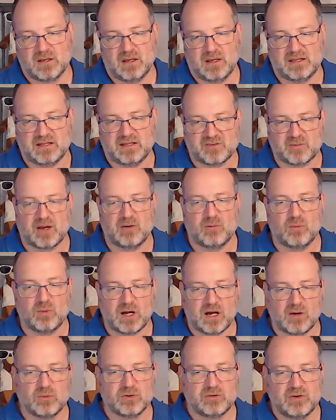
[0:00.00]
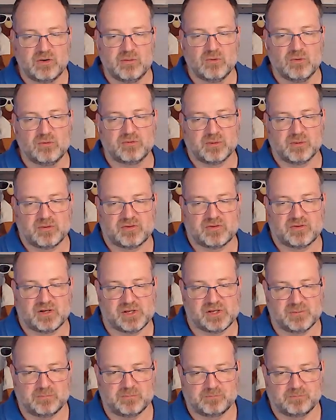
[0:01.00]
And that's why I would remove them
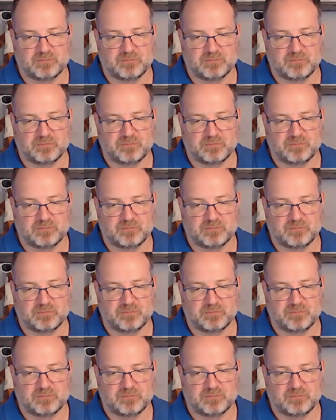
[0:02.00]
essentially.